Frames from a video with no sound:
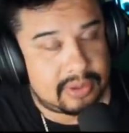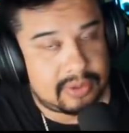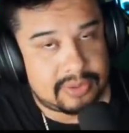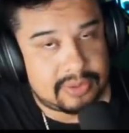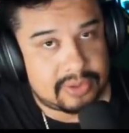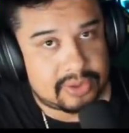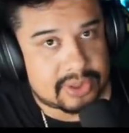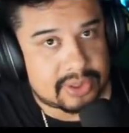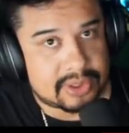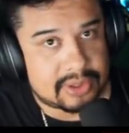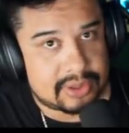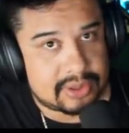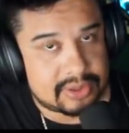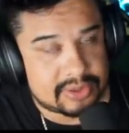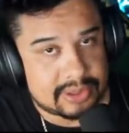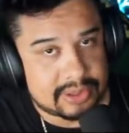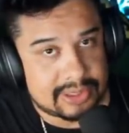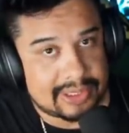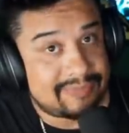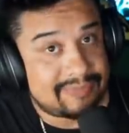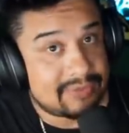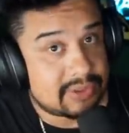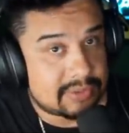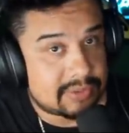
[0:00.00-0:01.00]
there's a
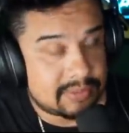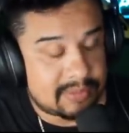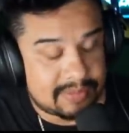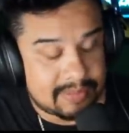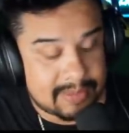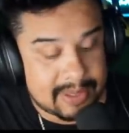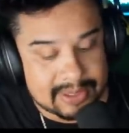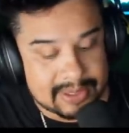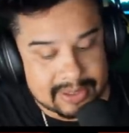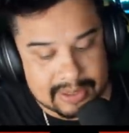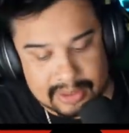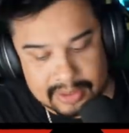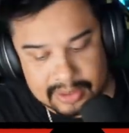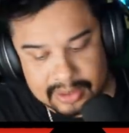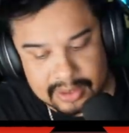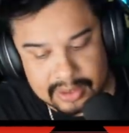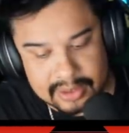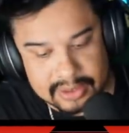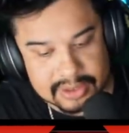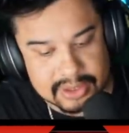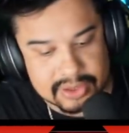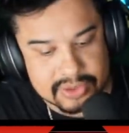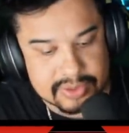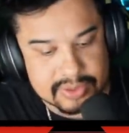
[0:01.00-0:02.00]
living to be made in
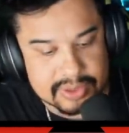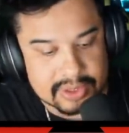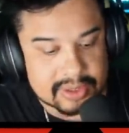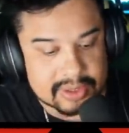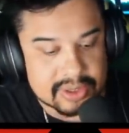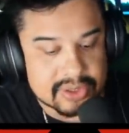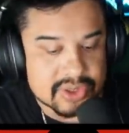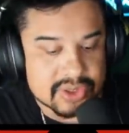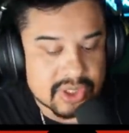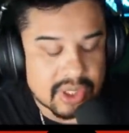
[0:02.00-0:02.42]
a situation like this.